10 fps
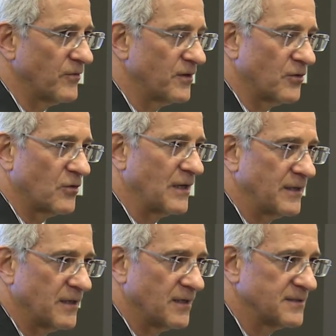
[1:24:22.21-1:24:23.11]
they're not
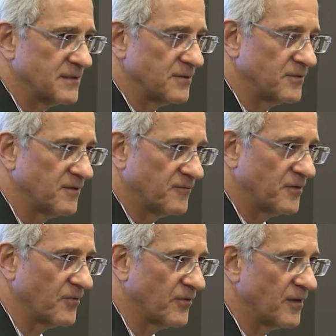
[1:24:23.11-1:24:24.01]
like us, they're
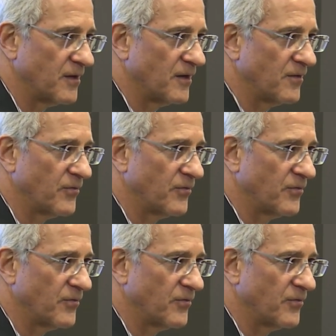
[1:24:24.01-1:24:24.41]
different, they, are,